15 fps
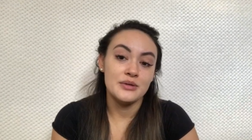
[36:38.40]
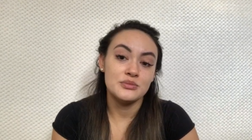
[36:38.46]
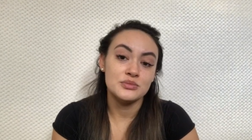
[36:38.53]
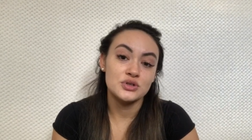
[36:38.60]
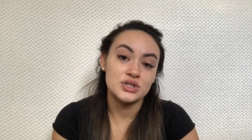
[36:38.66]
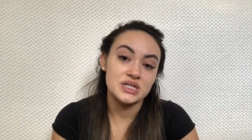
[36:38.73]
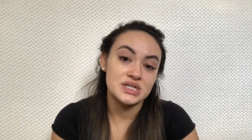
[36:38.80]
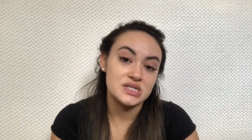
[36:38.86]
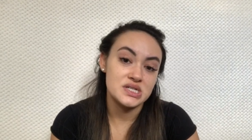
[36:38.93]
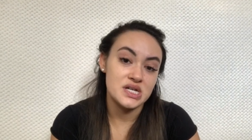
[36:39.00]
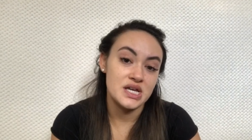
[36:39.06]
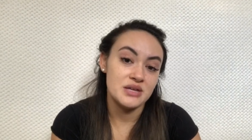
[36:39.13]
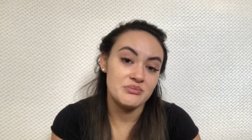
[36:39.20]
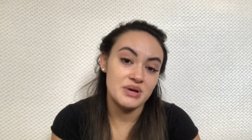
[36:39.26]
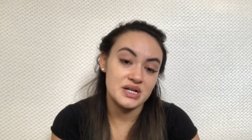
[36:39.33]
I am looking to
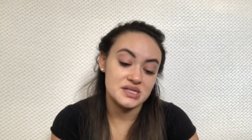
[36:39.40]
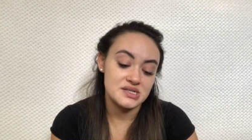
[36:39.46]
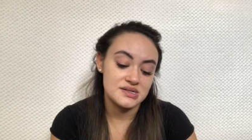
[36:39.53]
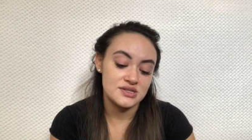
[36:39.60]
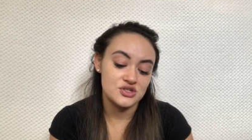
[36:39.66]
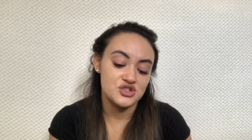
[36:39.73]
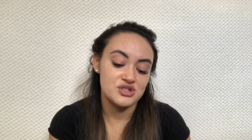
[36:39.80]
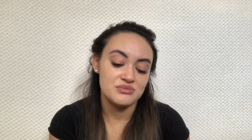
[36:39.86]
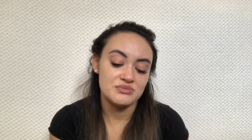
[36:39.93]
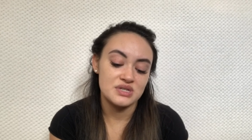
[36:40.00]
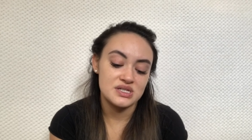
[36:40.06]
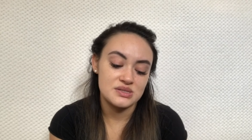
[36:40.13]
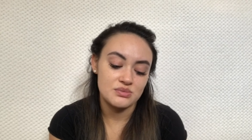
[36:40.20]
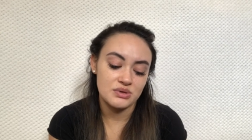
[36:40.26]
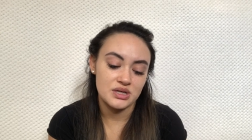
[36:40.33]
head back to the gym
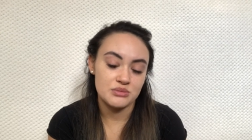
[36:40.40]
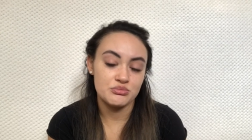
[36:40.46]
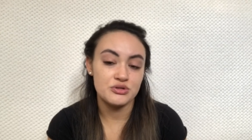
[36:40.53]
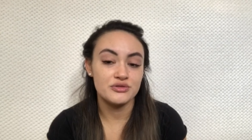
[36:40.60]
this week,